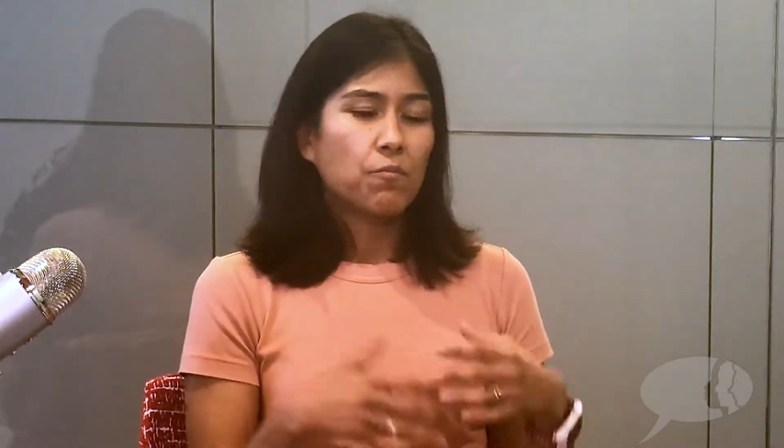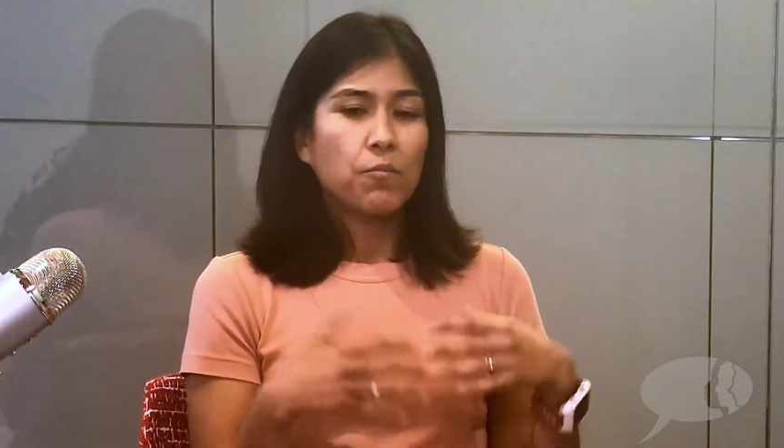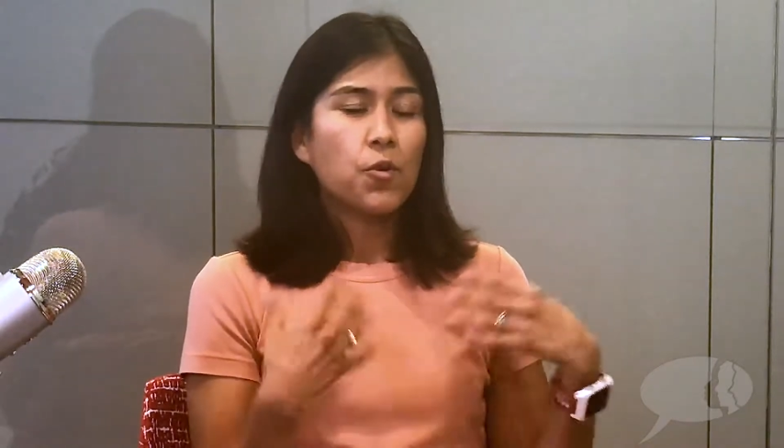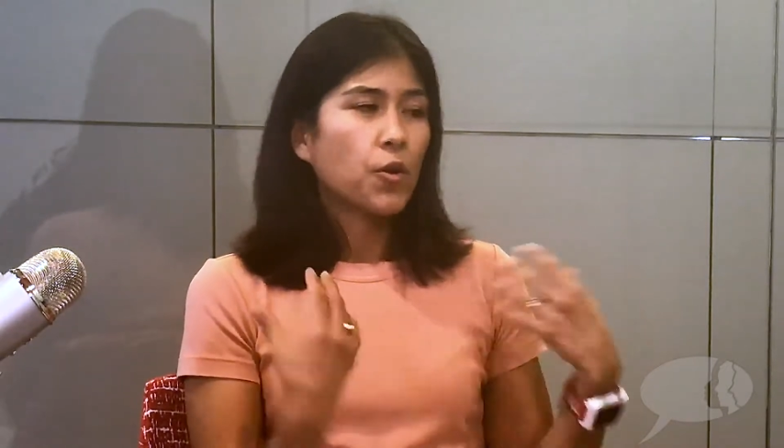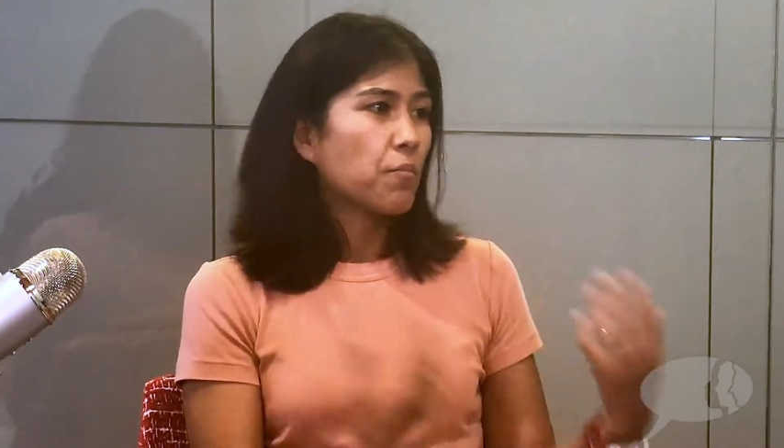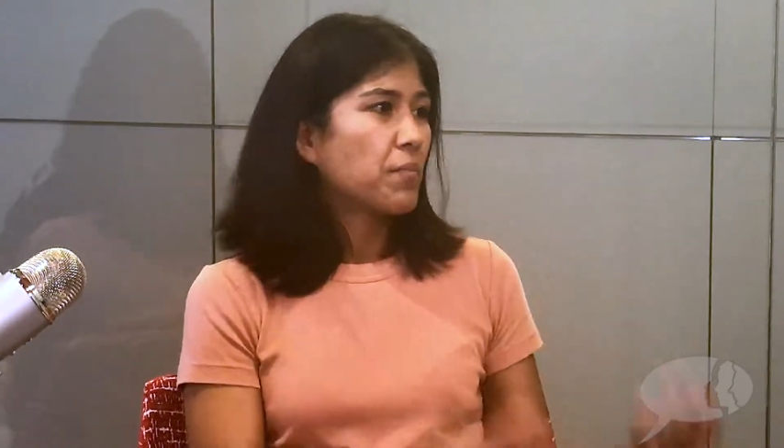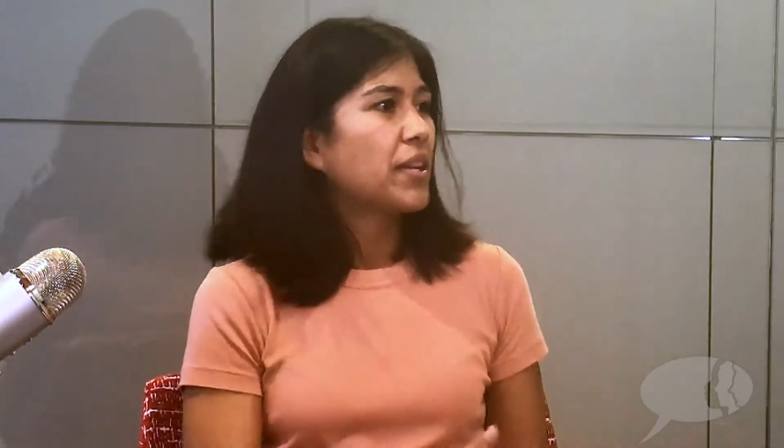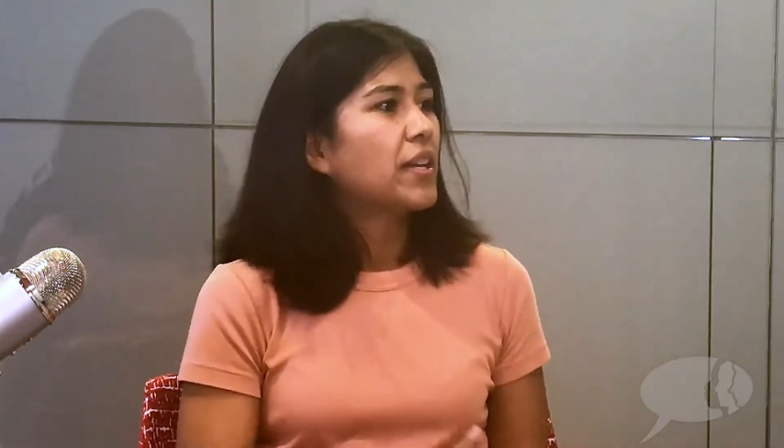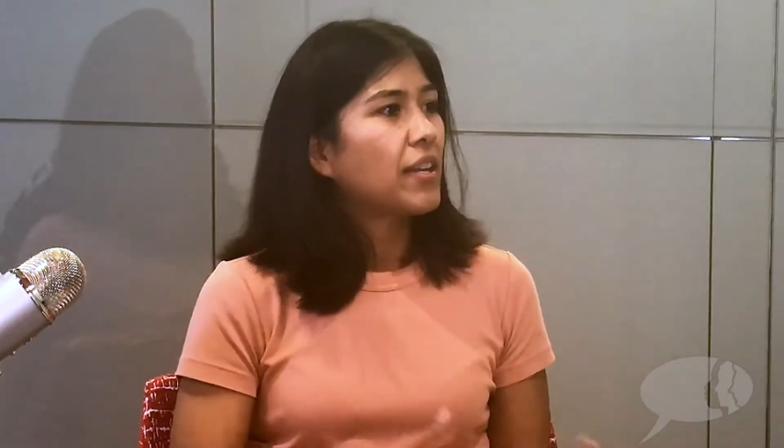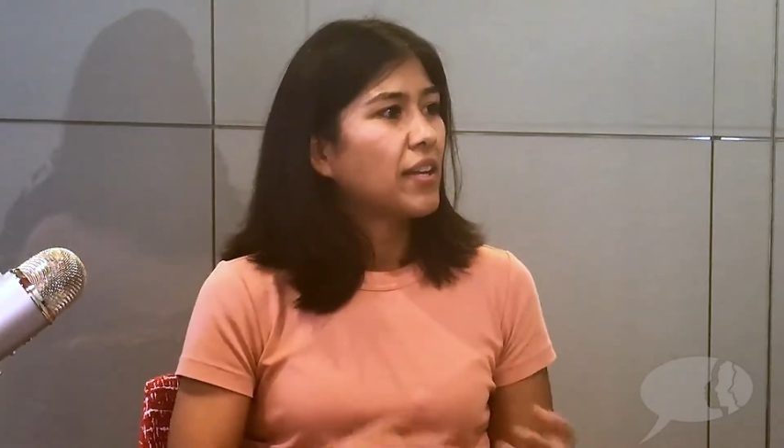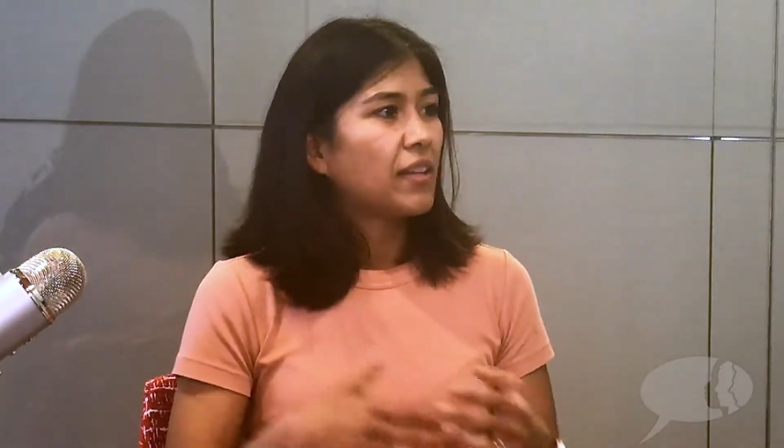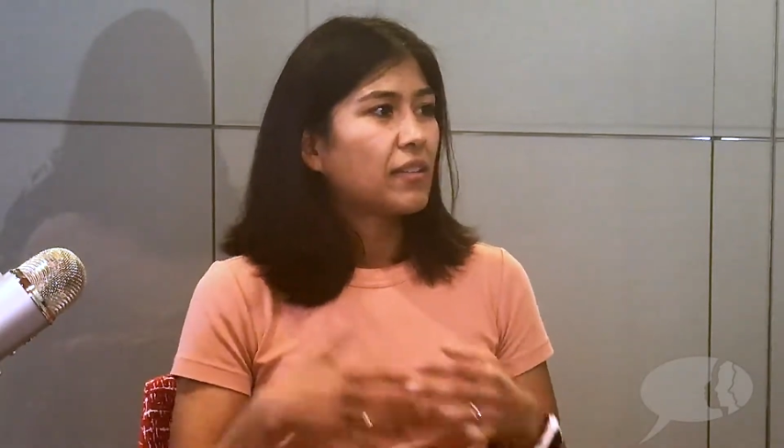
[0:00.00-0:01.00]
poor
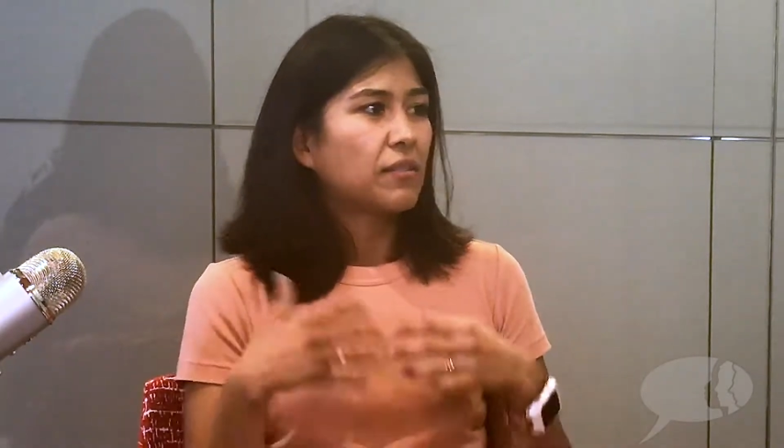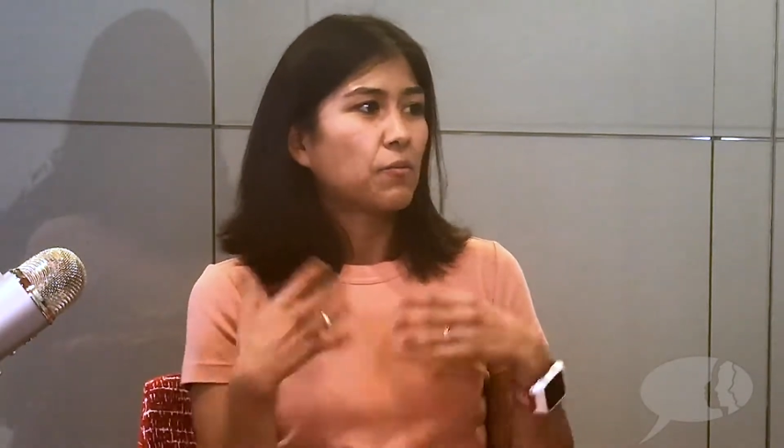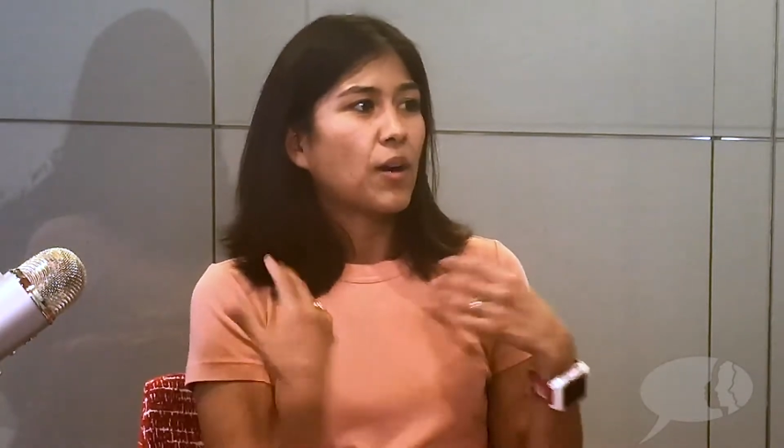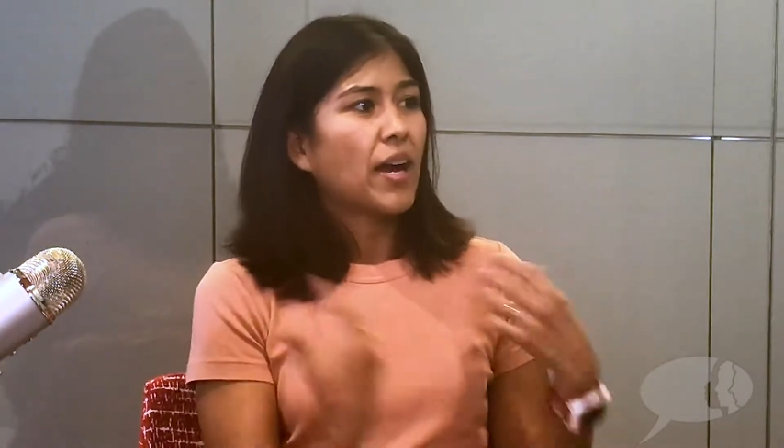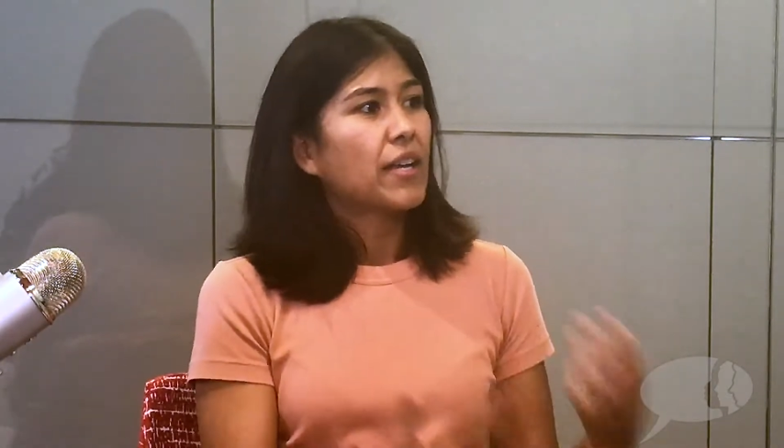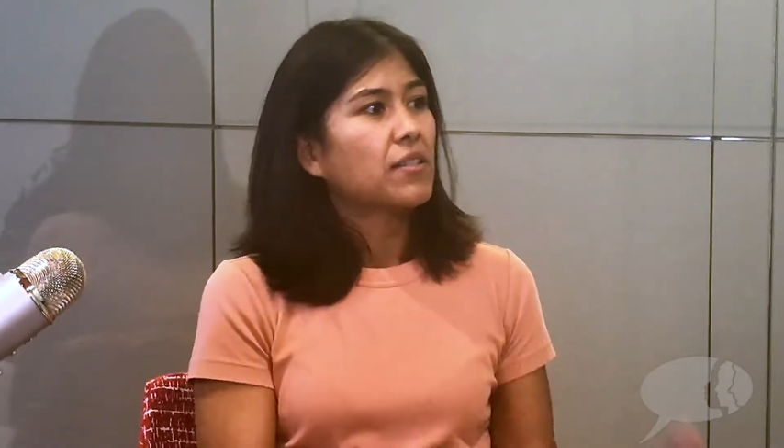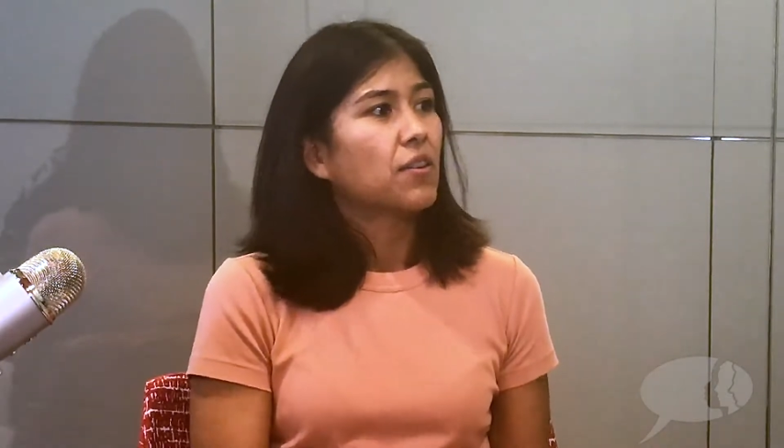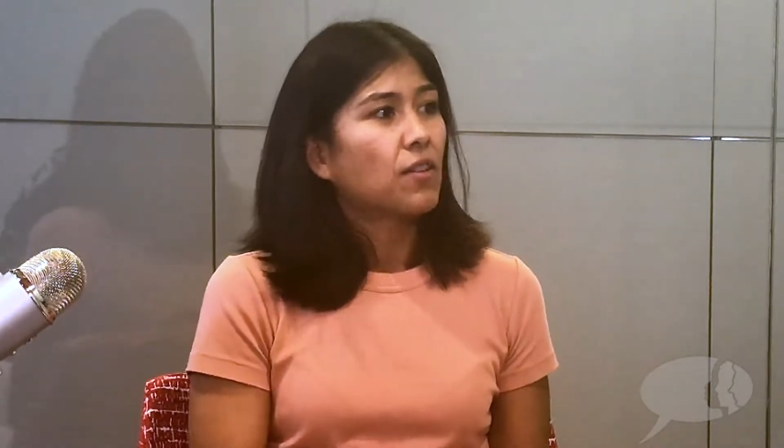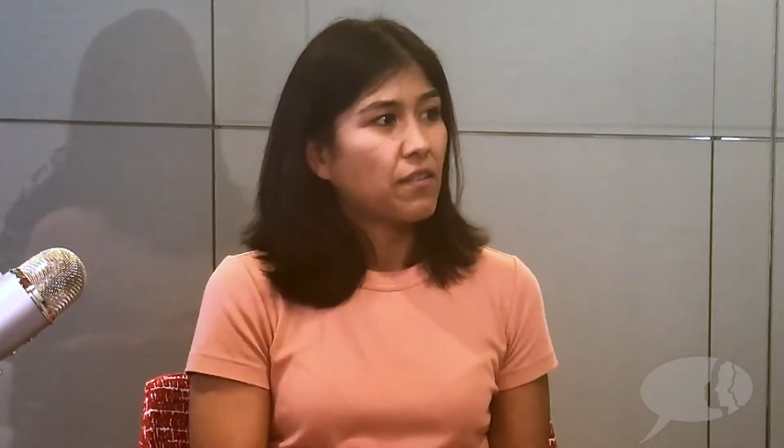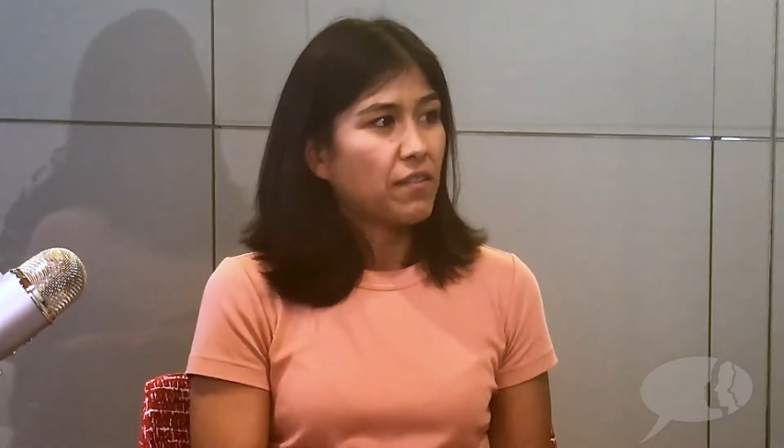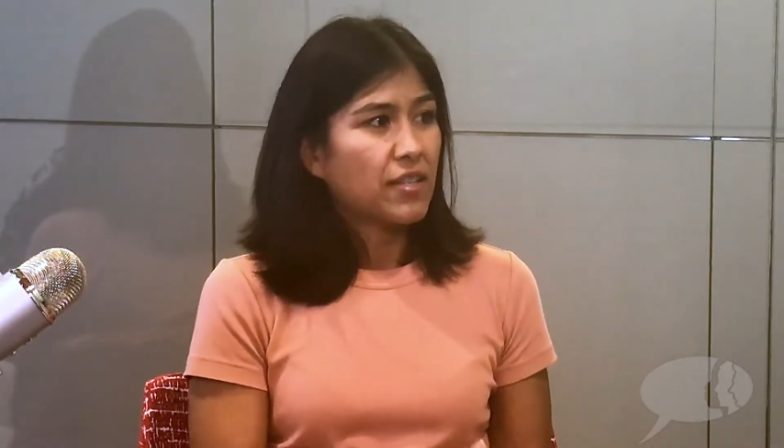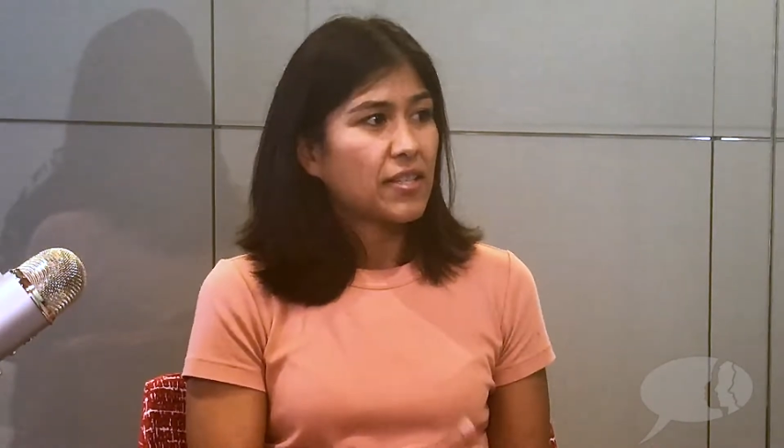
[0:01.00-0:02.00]
me, why is
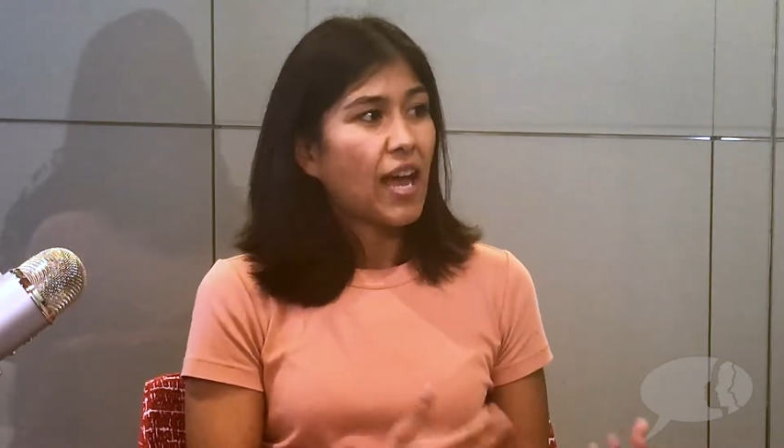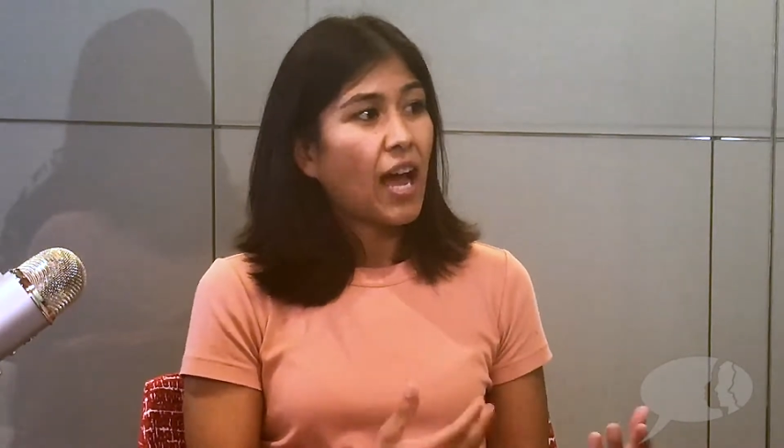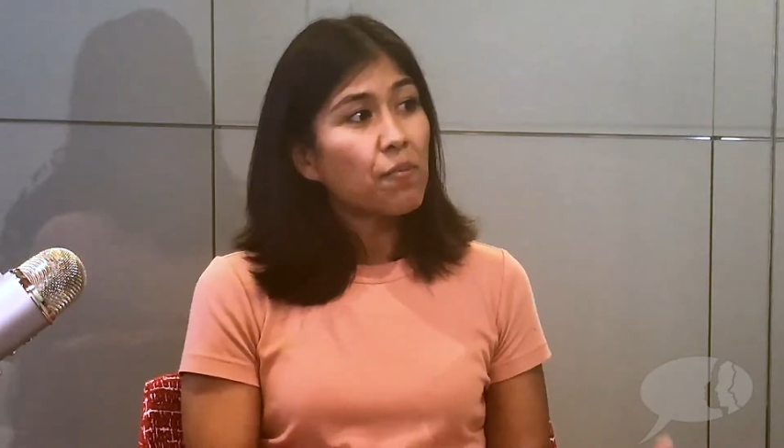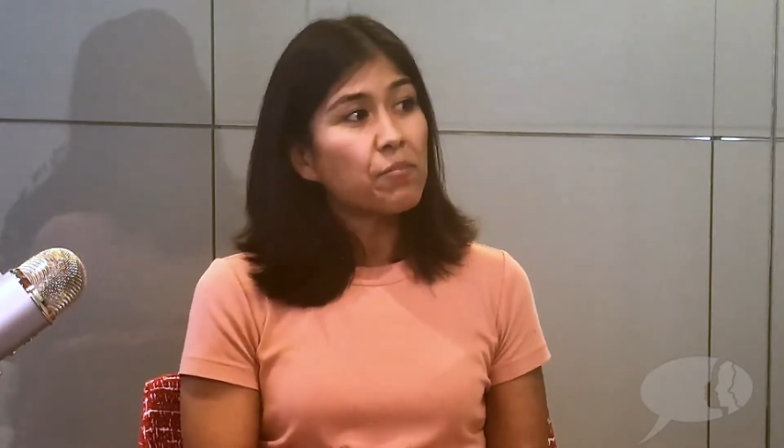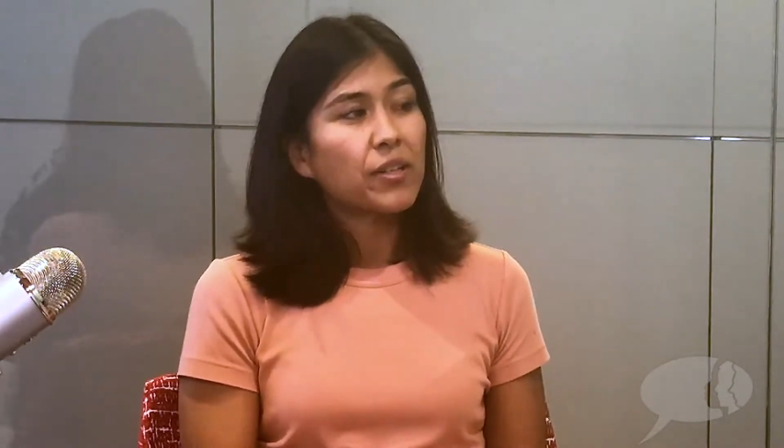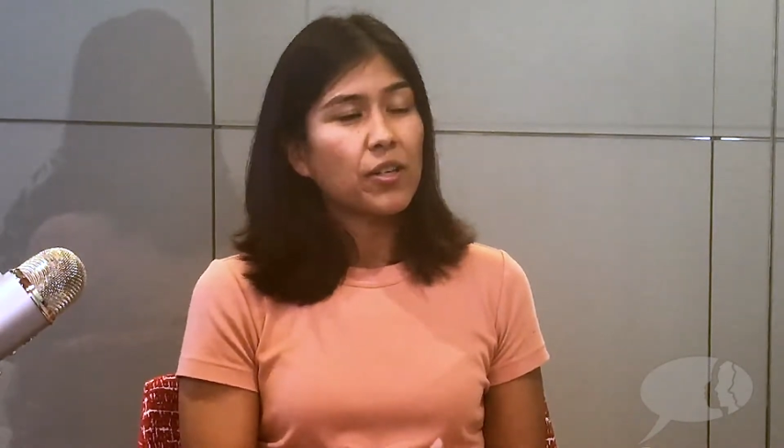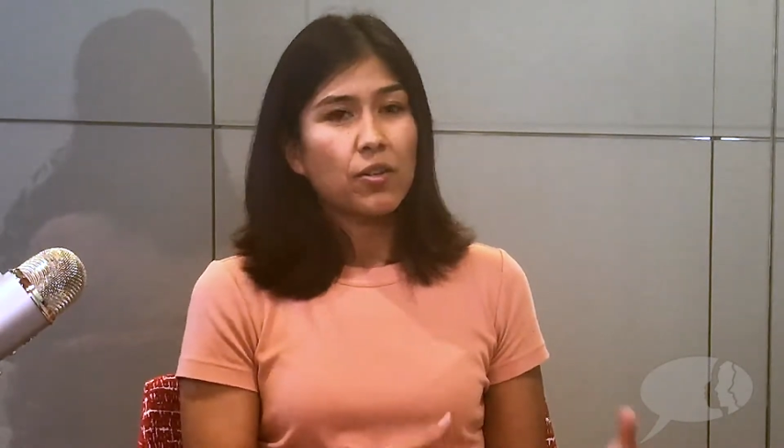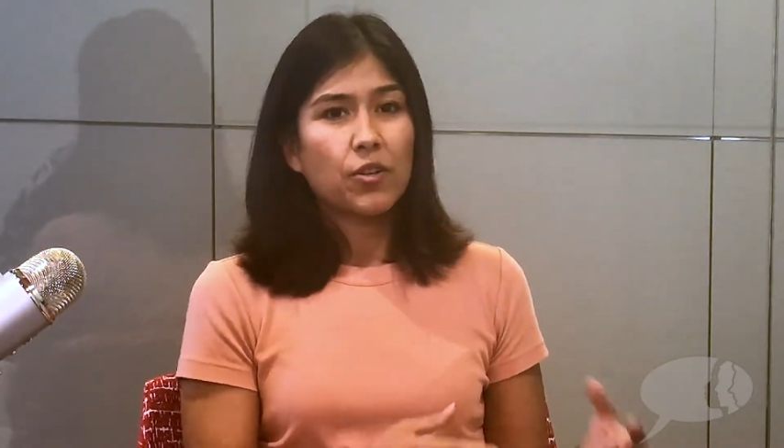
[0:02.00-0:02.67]
all of this happening?